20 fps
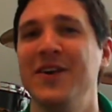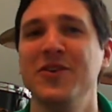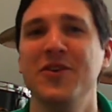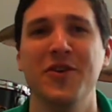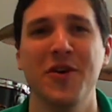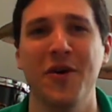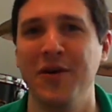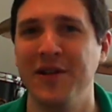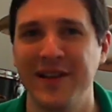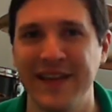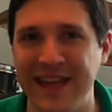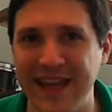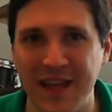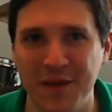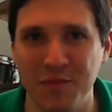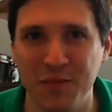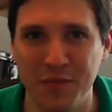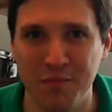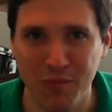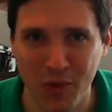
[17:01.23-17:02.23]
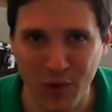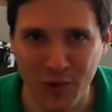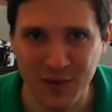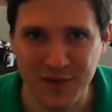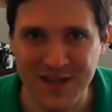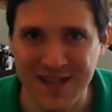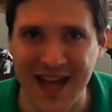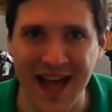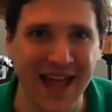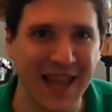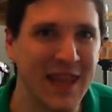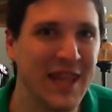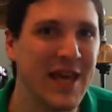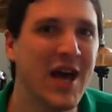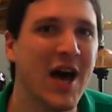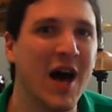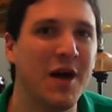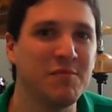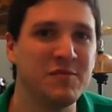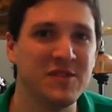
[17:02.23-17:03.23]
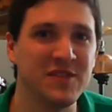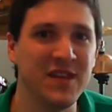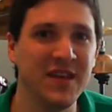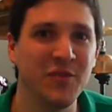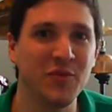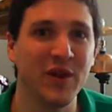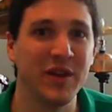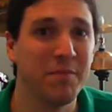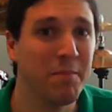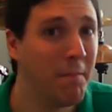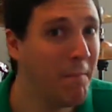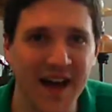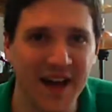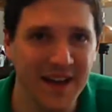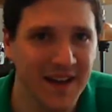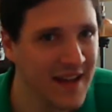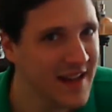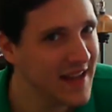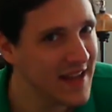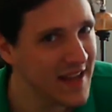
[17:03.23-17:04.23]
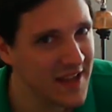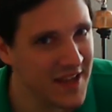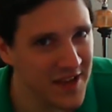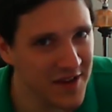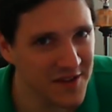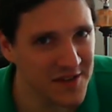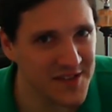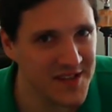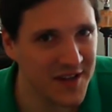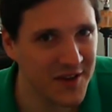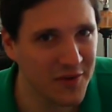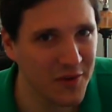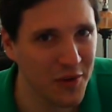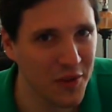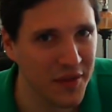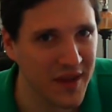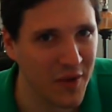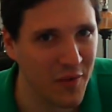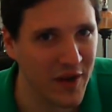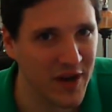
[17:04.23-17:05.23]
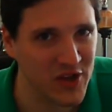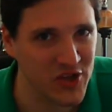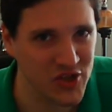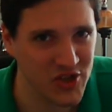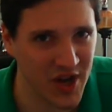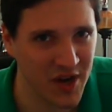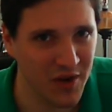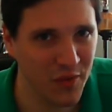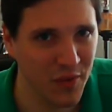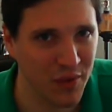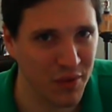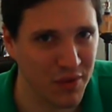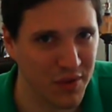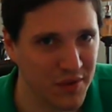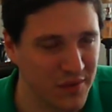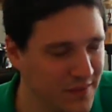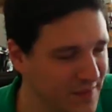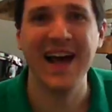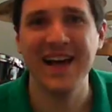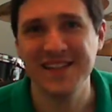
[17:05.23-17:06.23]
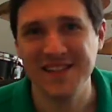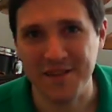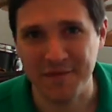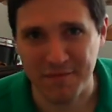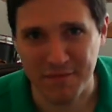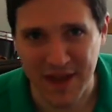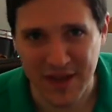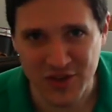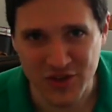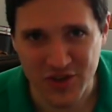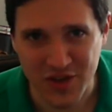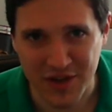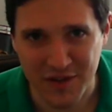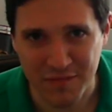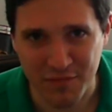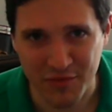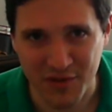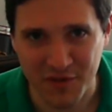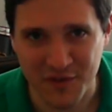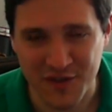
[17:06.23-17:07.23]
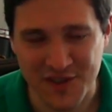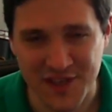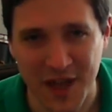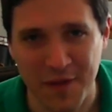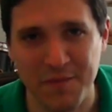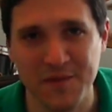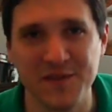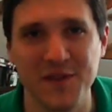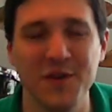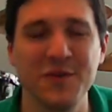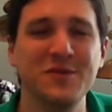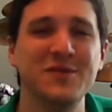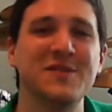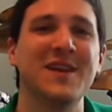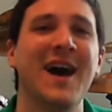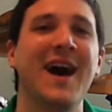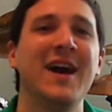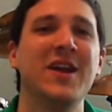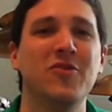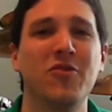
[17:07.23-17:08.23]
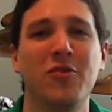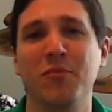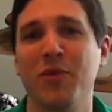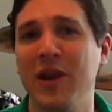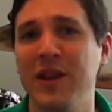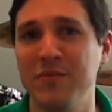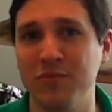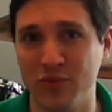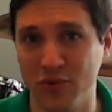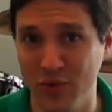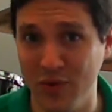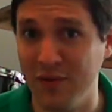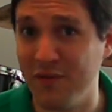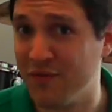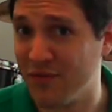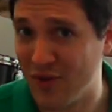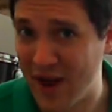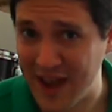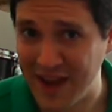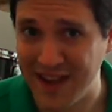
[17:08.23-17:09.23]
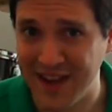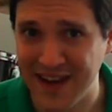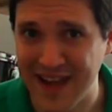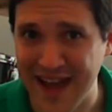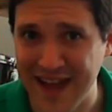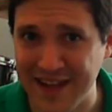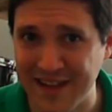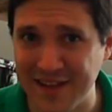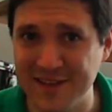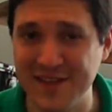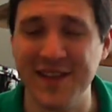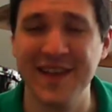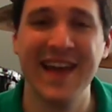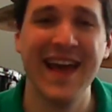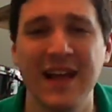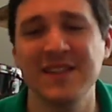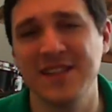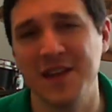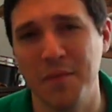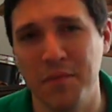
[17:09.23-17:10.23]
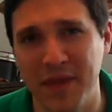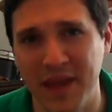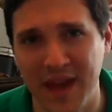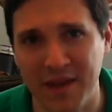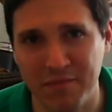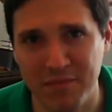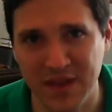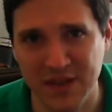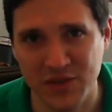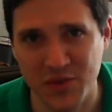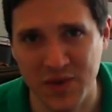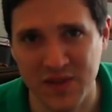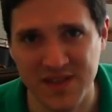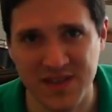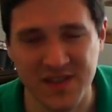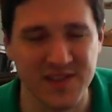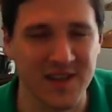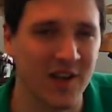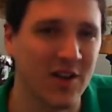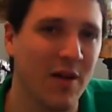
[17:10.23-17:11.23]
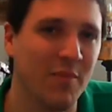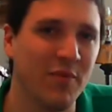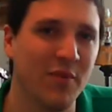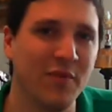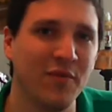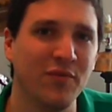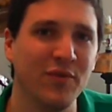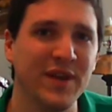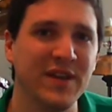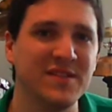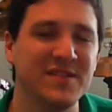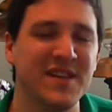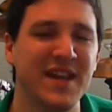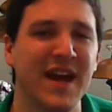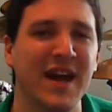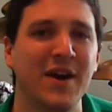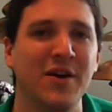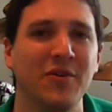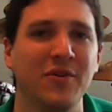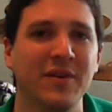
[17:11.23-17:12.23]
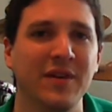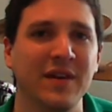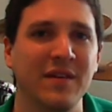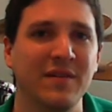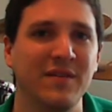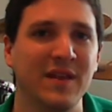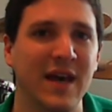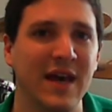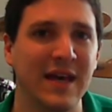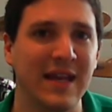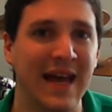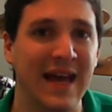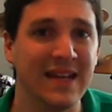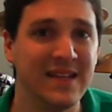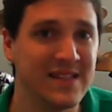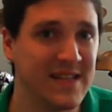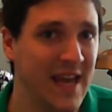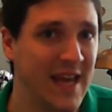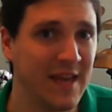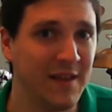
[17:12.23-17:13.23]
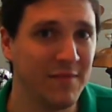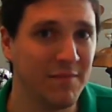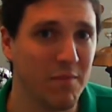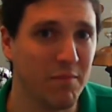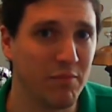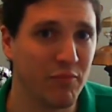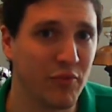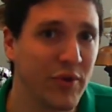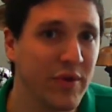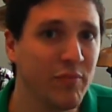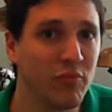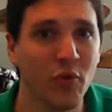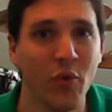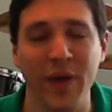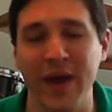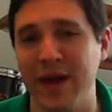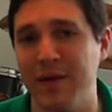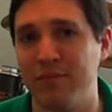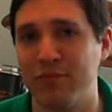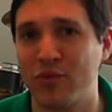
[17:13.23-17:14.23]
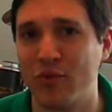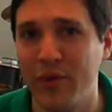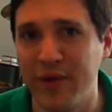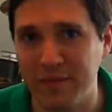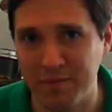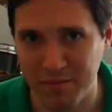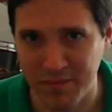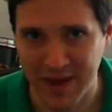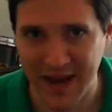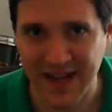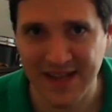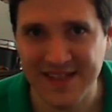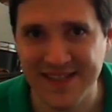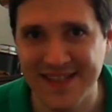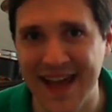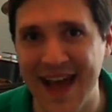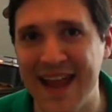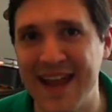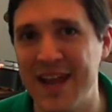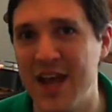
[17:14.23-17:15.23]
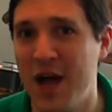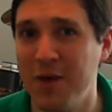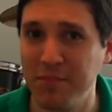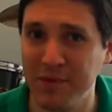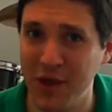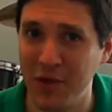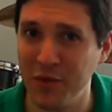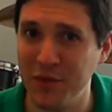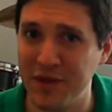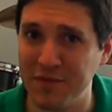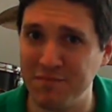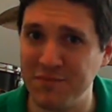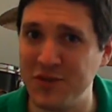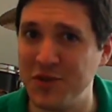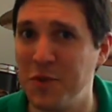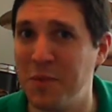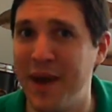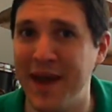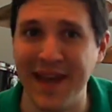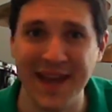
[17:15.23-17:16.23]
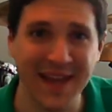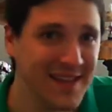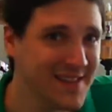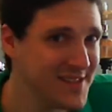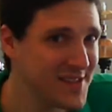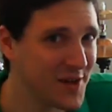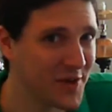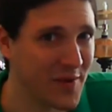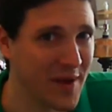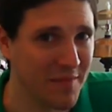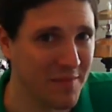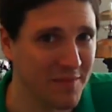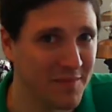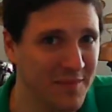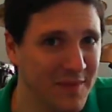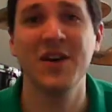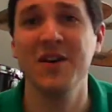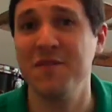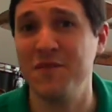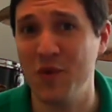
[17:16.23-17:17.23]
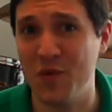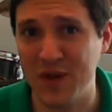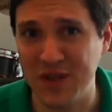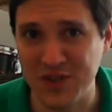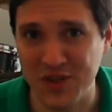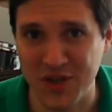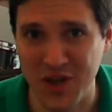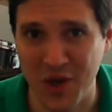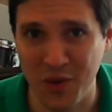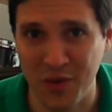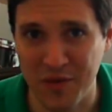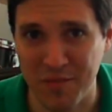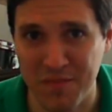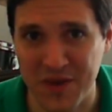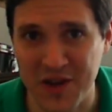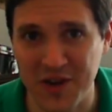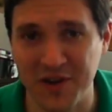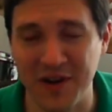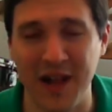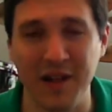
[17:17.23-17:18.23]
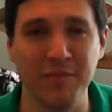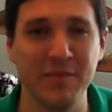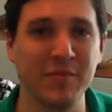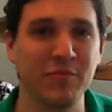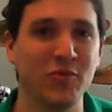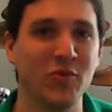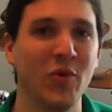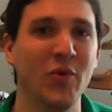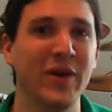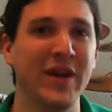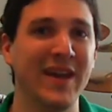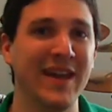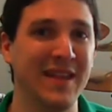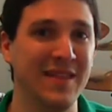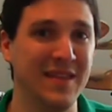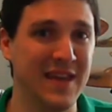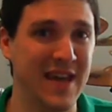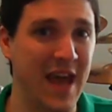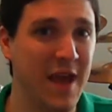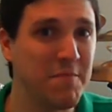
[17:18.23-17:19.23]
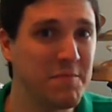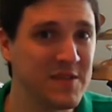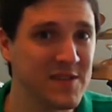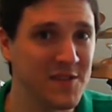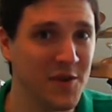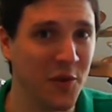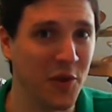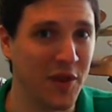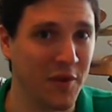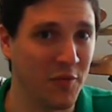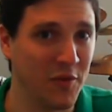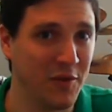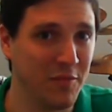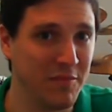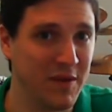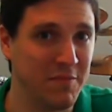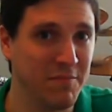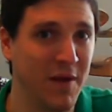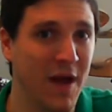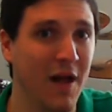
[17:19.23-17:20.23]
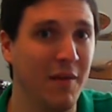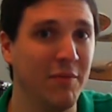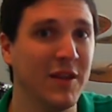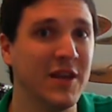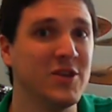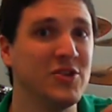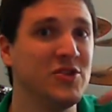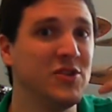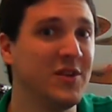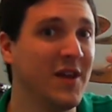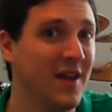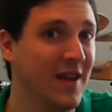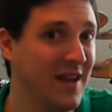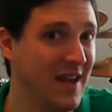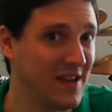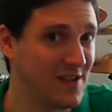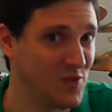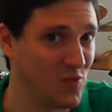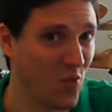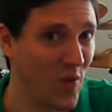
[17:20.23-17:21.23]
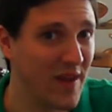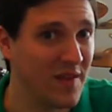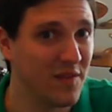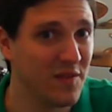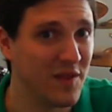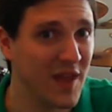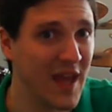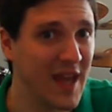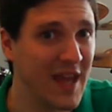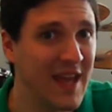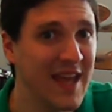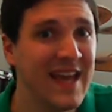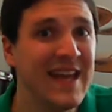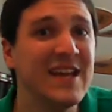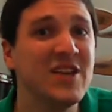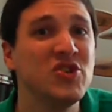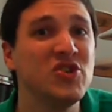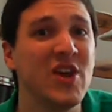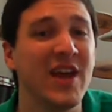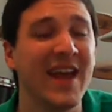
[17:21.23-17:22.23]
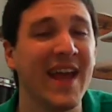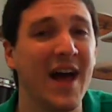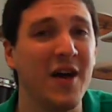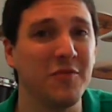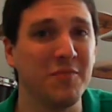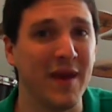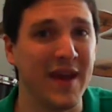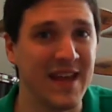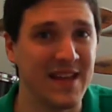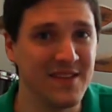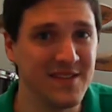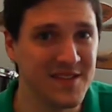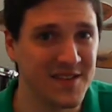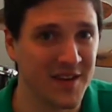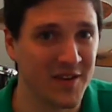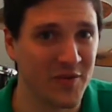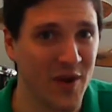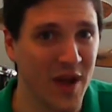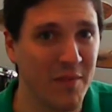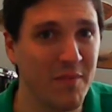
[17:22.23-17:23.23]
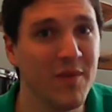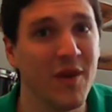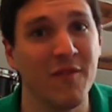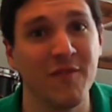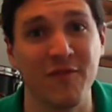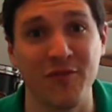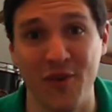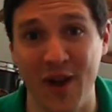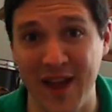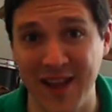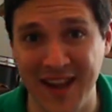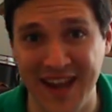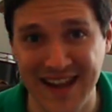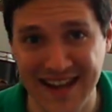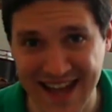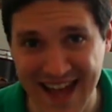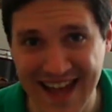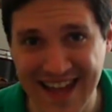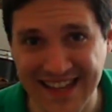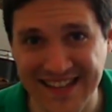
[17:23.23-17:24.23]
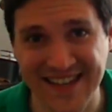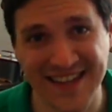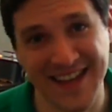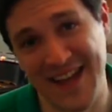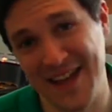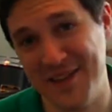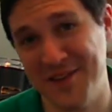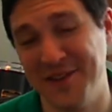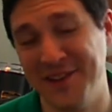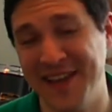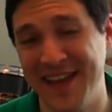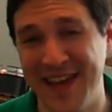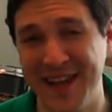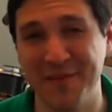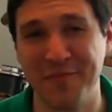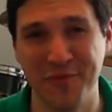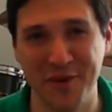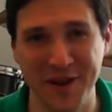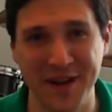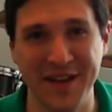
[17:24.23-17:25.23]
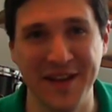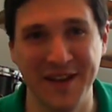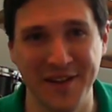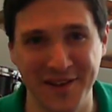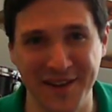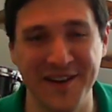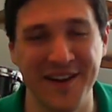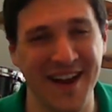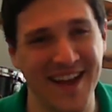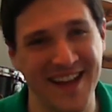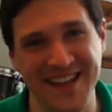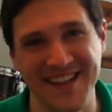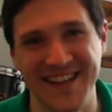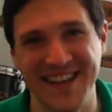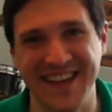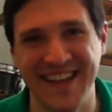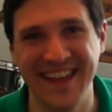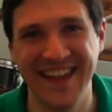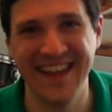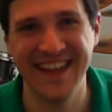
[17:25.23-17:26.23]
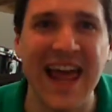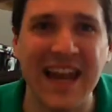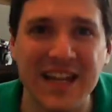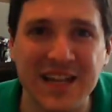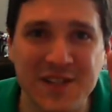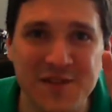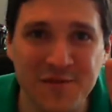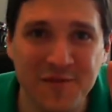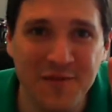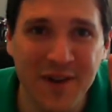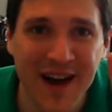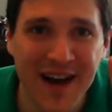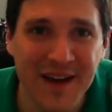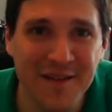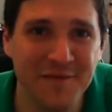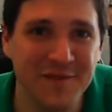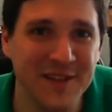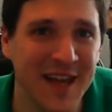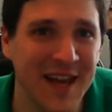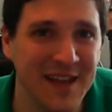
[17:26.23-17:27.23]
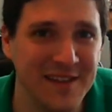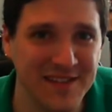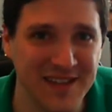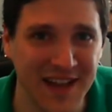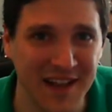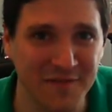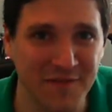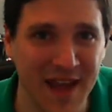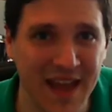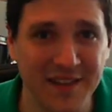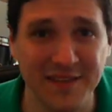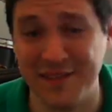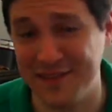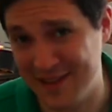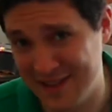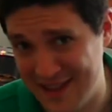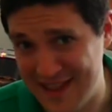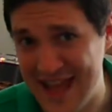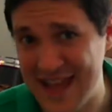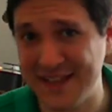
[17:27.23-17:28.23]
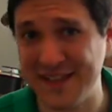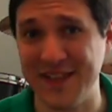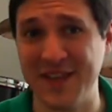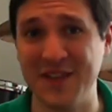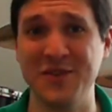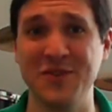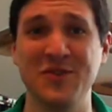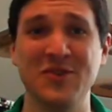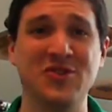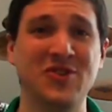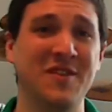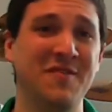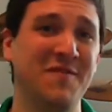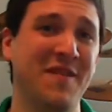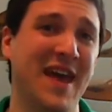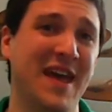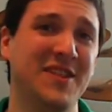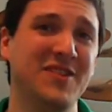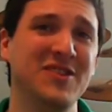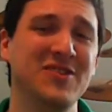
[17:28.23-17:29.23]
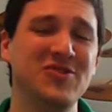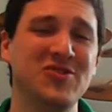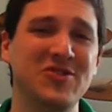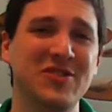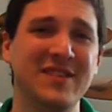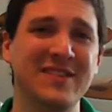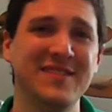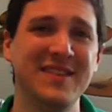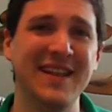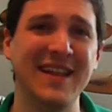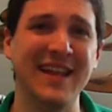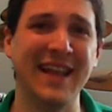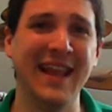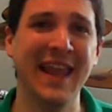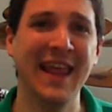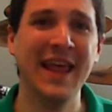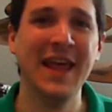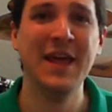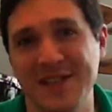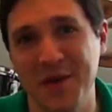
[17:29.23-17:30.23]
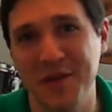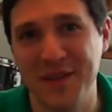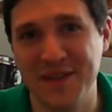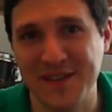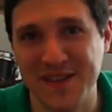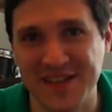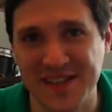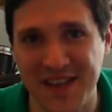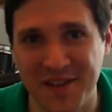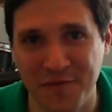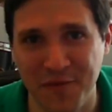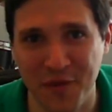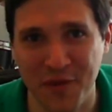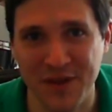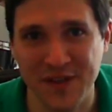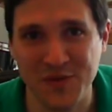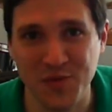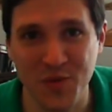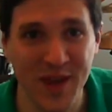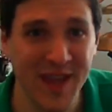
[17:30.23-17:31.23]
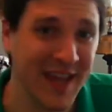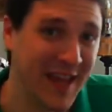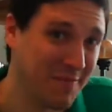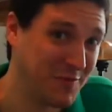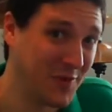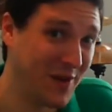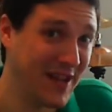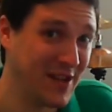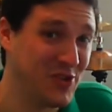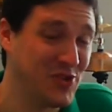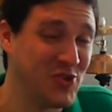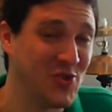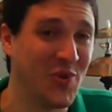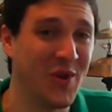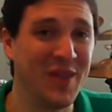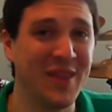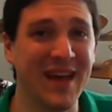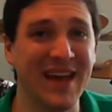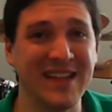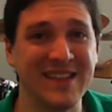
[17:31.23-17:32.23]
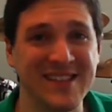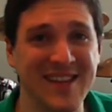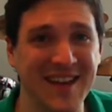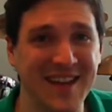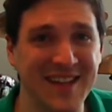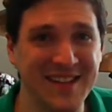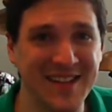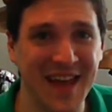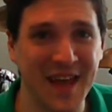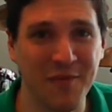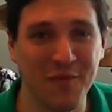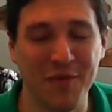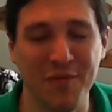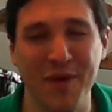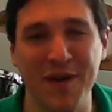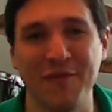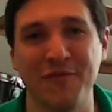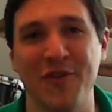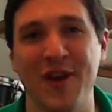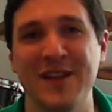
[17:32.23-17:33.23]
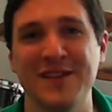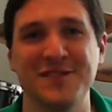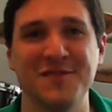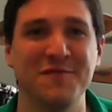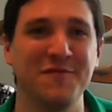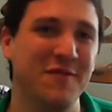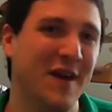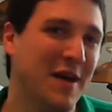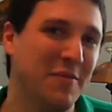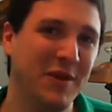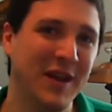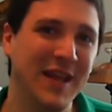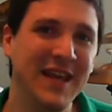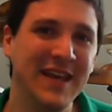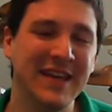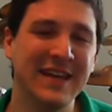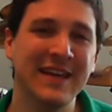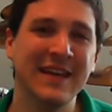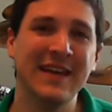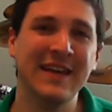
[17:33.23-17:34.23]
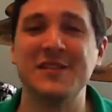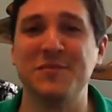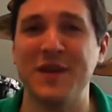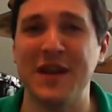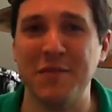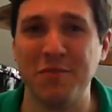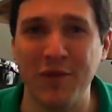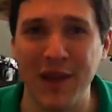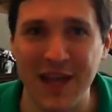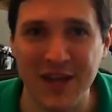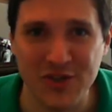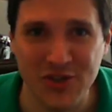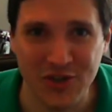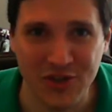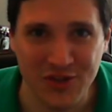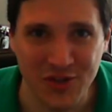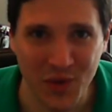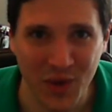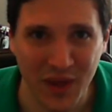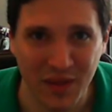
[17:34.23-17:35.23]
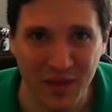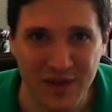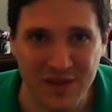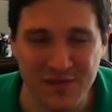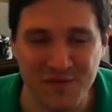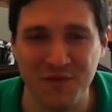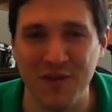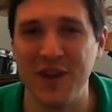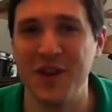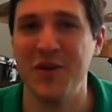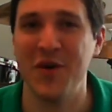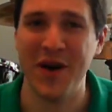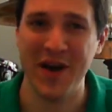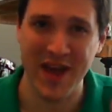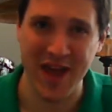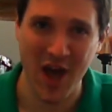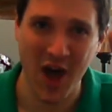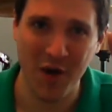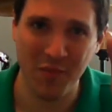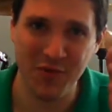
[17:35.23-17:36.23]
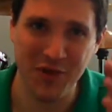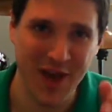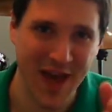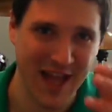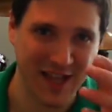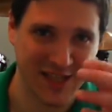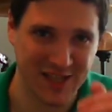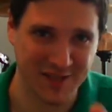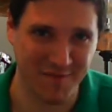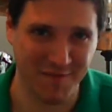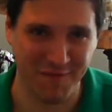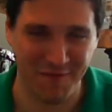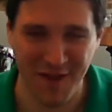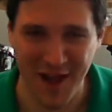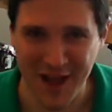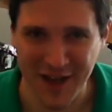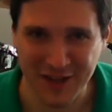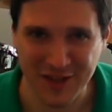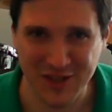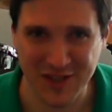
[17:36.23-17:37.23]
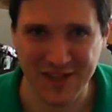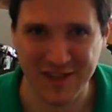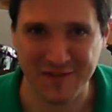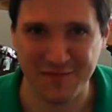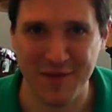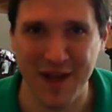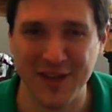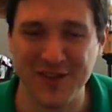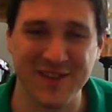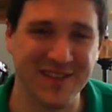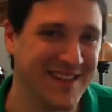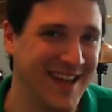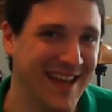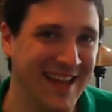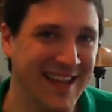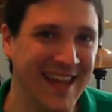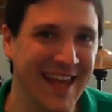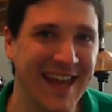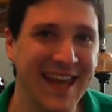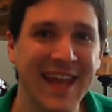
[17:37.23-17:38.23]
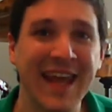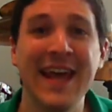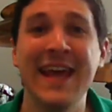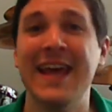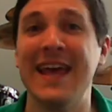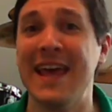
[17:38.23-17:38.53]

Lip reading: You know, keep the malt and the hop secret, but here's a cool thing I want to share with you. As I've mentioned in previous episodes, I normally brew on Friday nights. And something I've been doing since a couple of weeks now is that I take some pre-brewing and brewing pics and upload them to my Instagram. So if you want to know the beer I'll be brewing in the episode that will be published next Wednesday, check out my Instagram on Friday night and you'll get a pretty clear idea. And it's 5 days in advance. That's a huge advantage, isn't it? So this is it for this week. I'm gonna enjoy that sunny day with my friends and family. It's been a pleasure doing this video. I hope you had some fun just as much as I did.